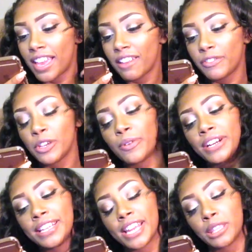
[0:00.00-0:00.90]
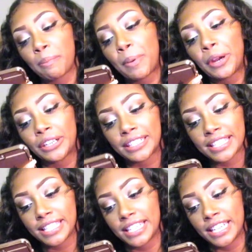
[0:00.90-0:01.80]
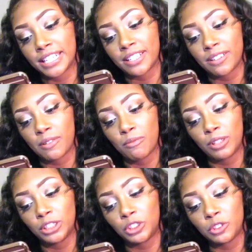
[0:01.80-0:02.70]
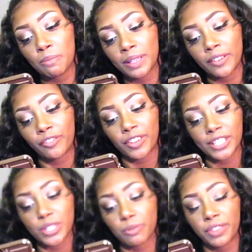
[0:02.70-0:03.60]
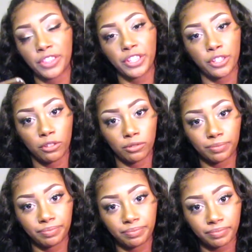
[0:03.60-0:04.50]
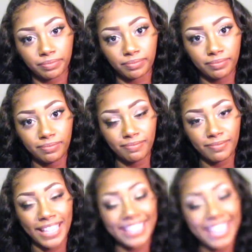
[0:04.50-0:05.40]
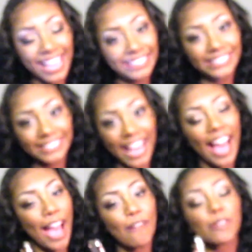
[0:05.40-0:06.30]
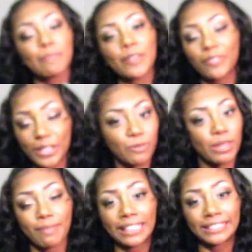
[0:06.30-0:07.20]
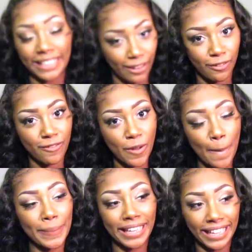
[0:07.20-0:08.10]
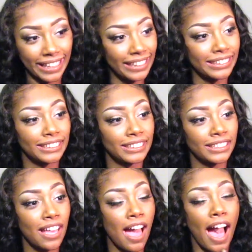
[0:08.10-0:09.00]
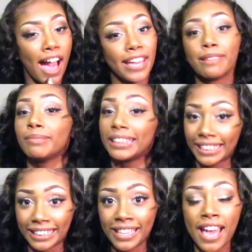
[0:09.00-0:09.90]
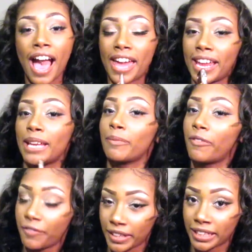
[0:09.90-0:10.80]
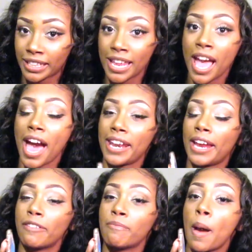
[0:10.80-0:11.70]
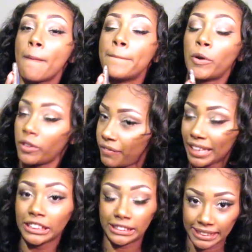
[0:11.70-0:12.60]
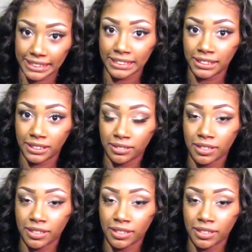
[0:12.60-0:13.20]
If you were another person, would you be friends with you? Yes, I would be friends with myself because I am lit and I am fun and I am motivational.